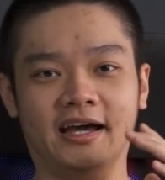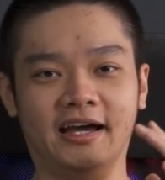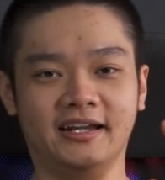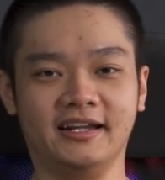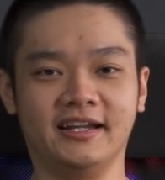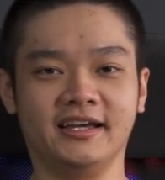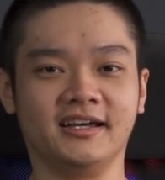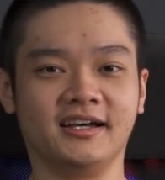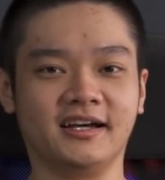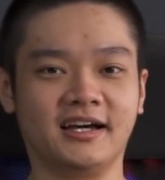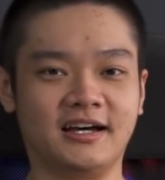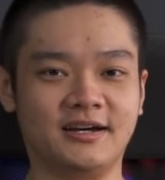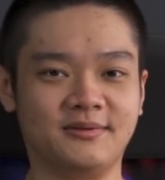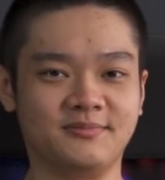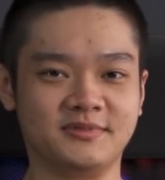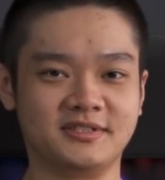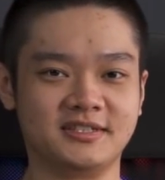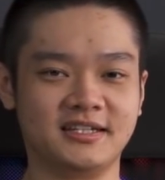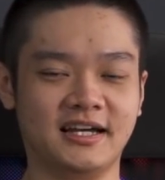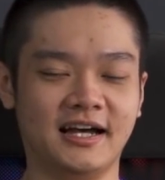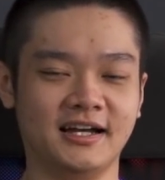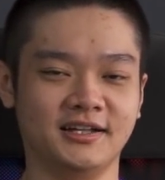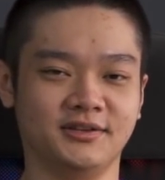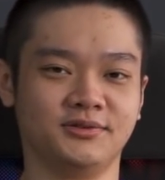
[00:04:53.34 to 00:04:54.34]
And then
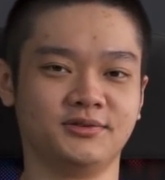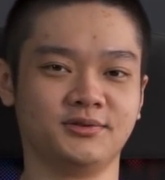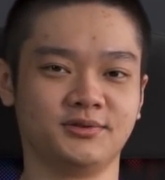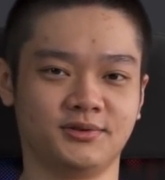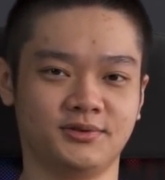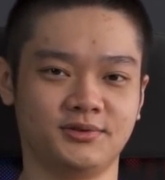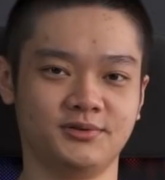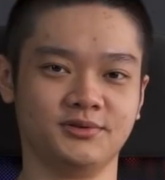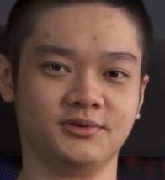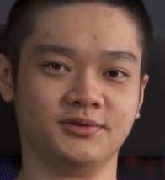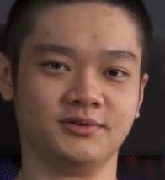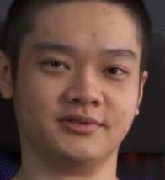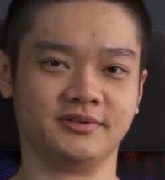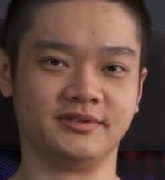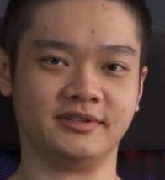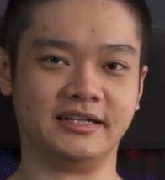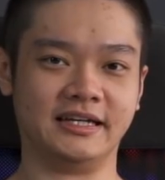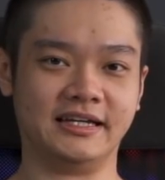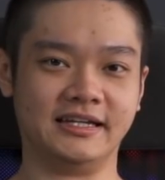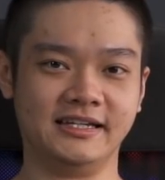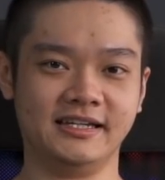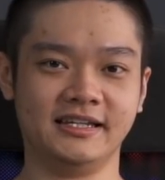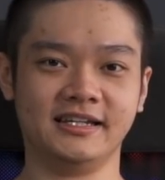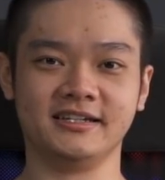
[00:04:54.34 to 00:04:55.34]
comes Antutu.
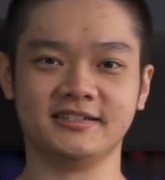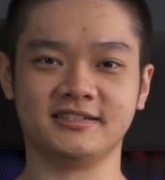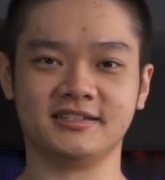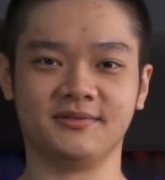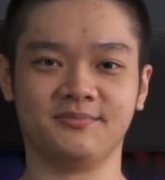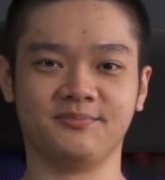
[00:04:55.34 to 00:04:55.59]
It is